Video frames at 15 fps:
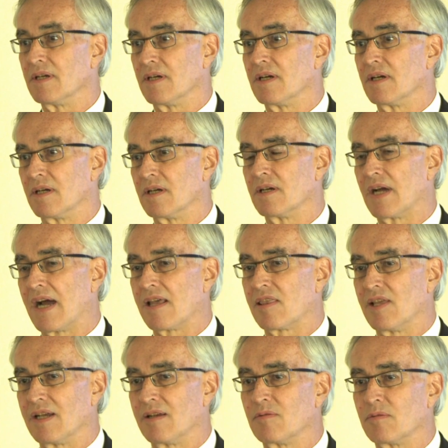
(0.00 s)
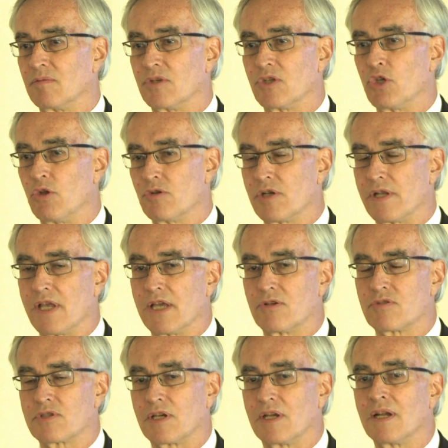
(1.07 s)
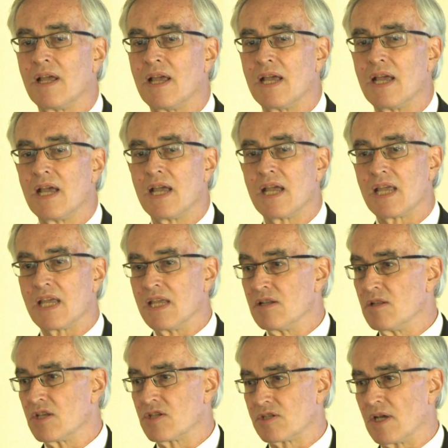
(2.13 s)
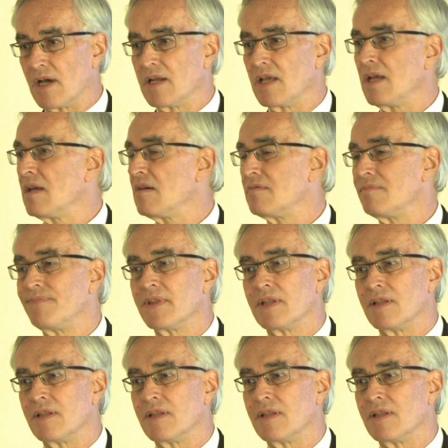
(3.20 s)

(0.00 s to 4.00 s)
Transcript: I think, hugely interesting in the study.